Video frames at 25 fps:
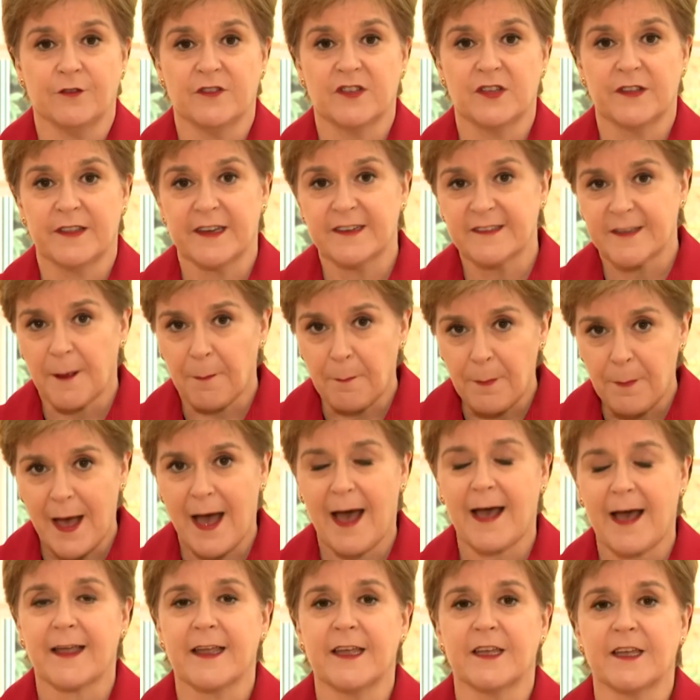So there's a
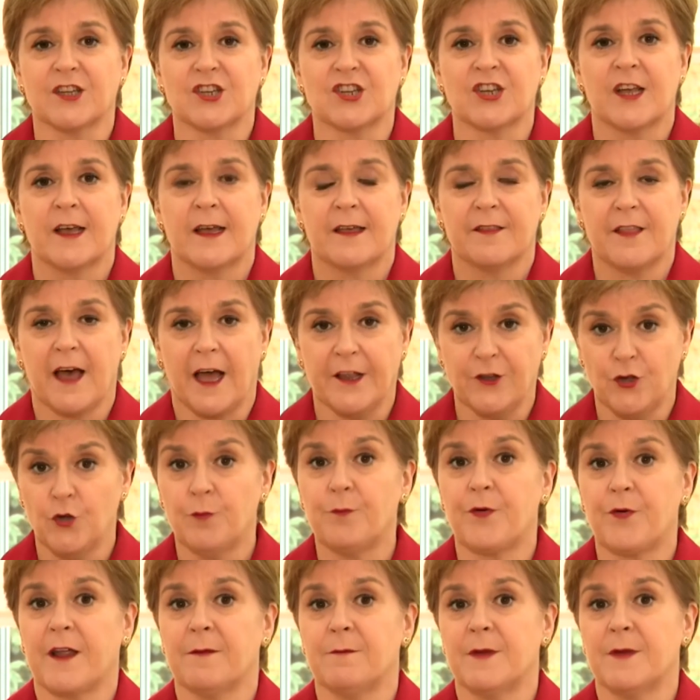package that a new
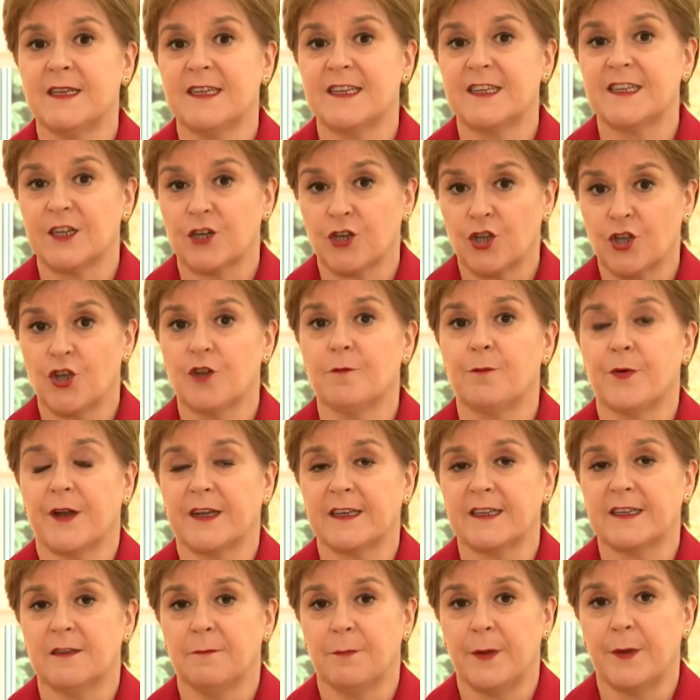Prime Minister could
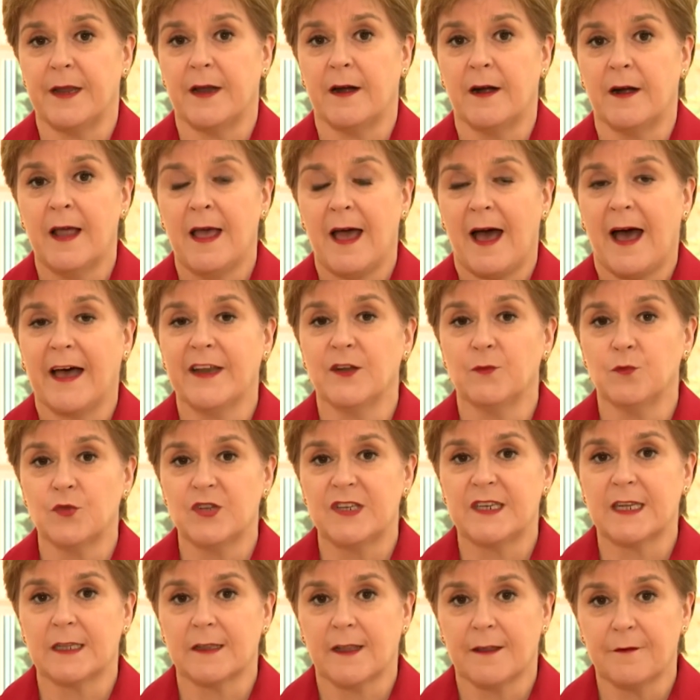bring to bear, and it
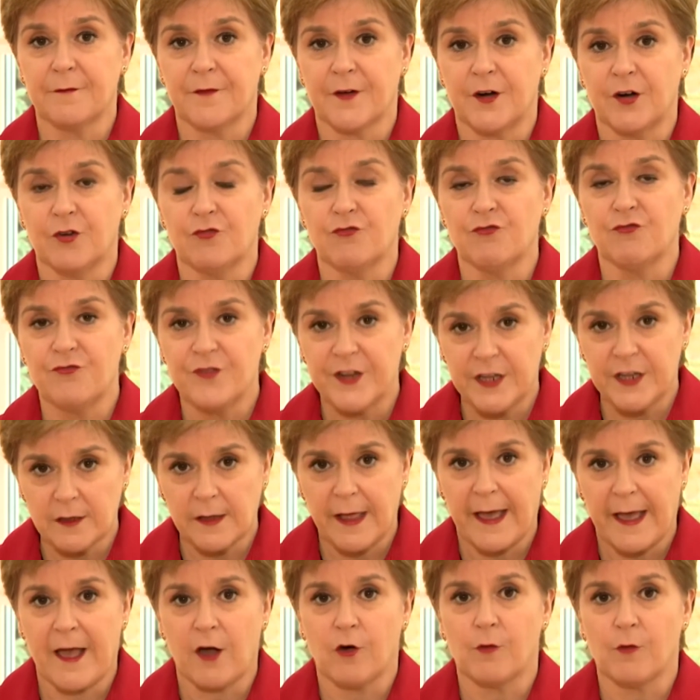would deliver real
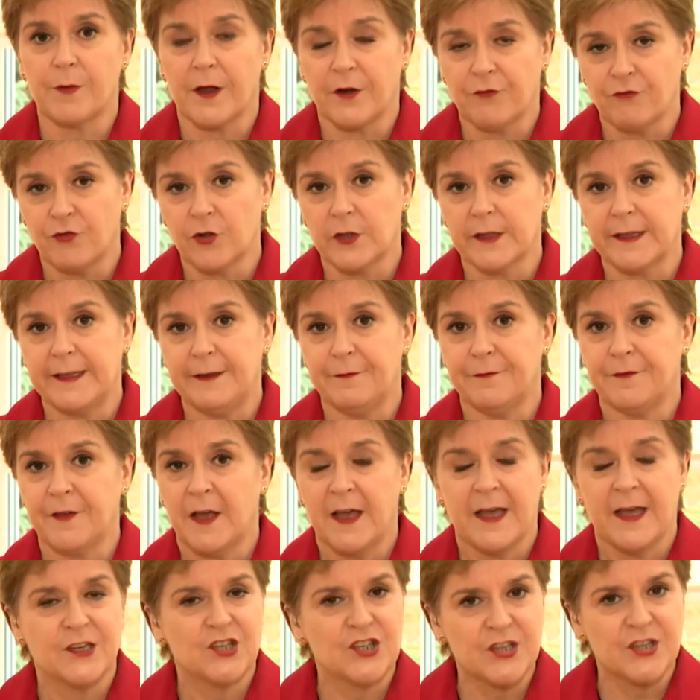help and relief
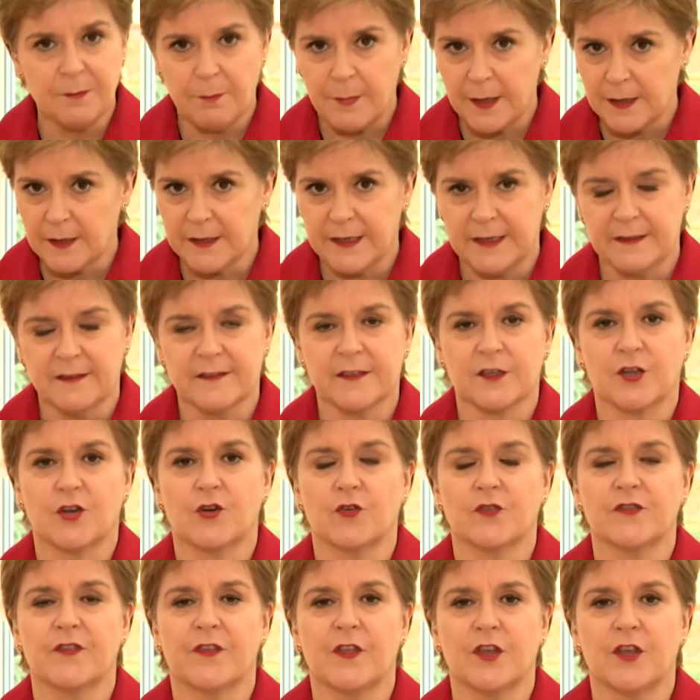to millions
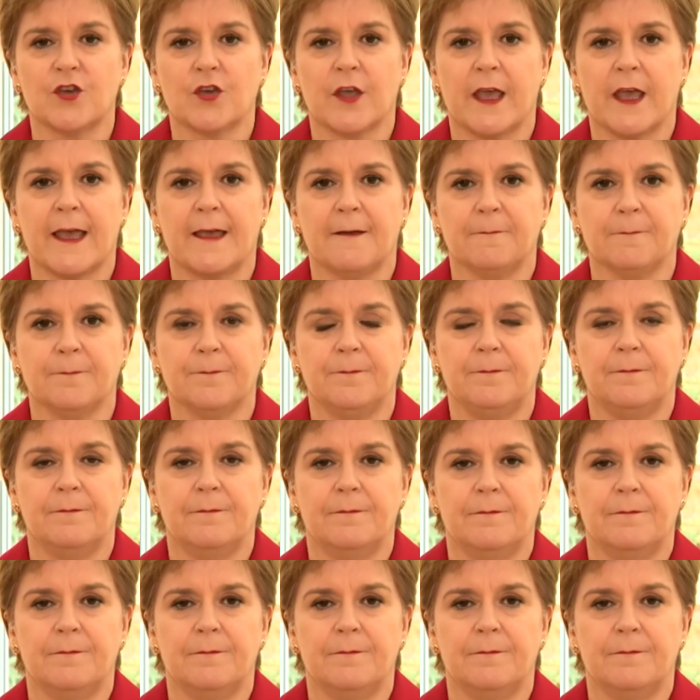across the UK.